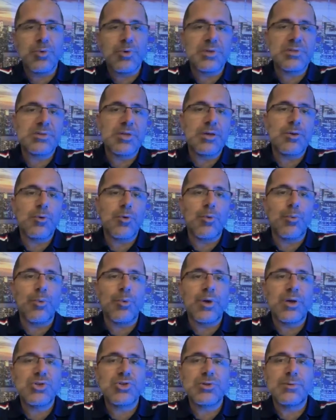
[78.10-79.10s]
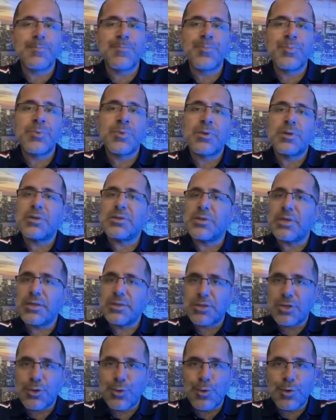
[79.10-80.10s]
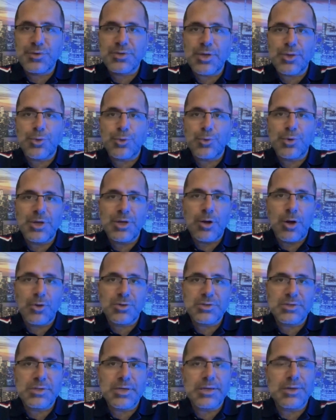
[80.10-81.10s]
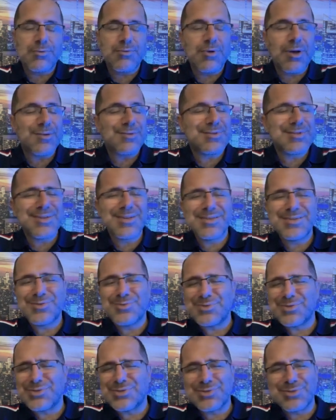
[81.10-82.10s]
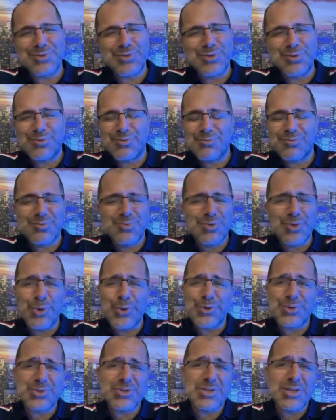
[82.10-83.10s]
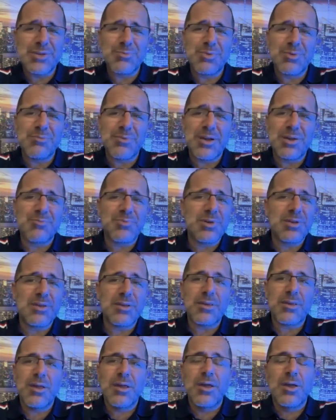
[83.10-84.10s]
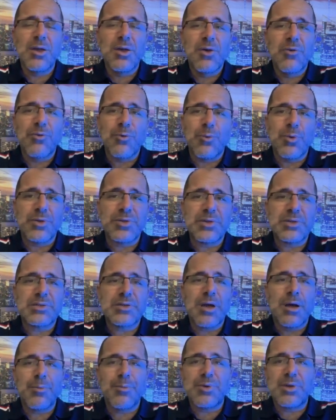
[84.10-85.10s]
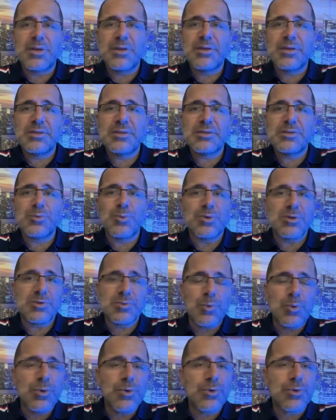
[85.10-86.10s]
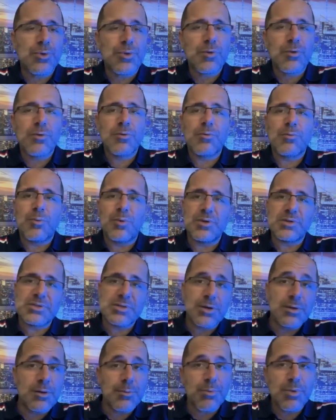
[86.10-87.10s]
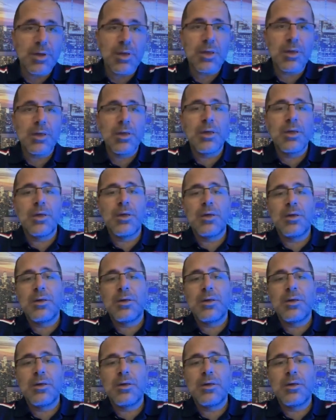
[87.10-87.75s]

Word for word: USA Incorporation. It closed at $3.85, which is dirt cheap in my opinion for what this company is, what it's worth, what it's going to be.